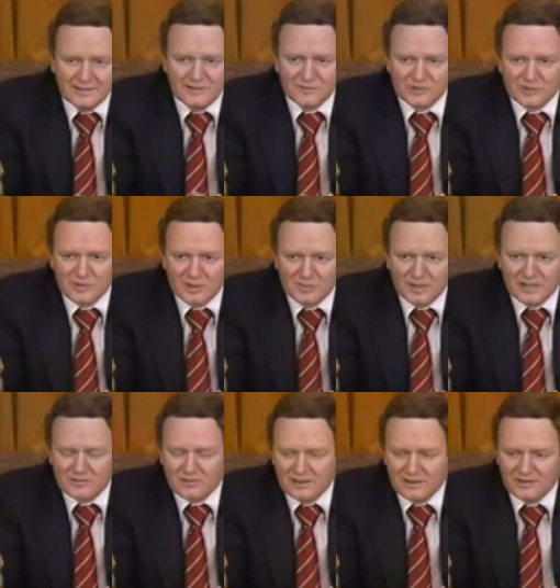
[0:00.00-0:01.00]
That was one of my
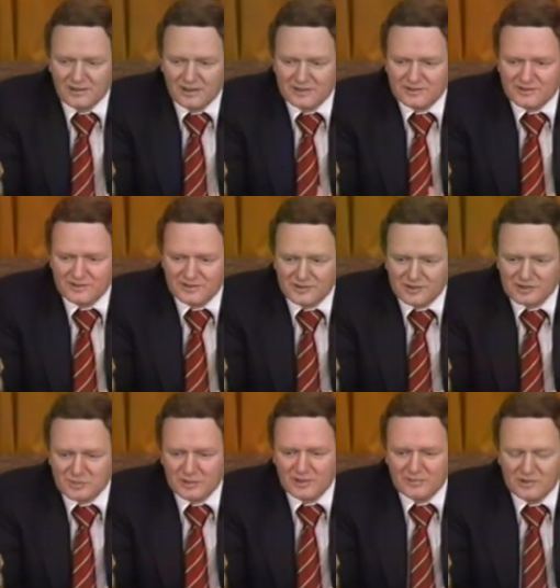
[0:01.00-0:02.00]
great losses in the
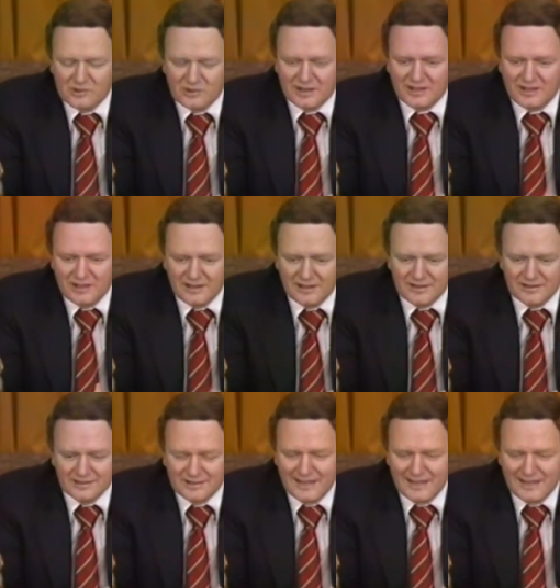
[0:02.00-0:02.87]
Supreme Court of Canada.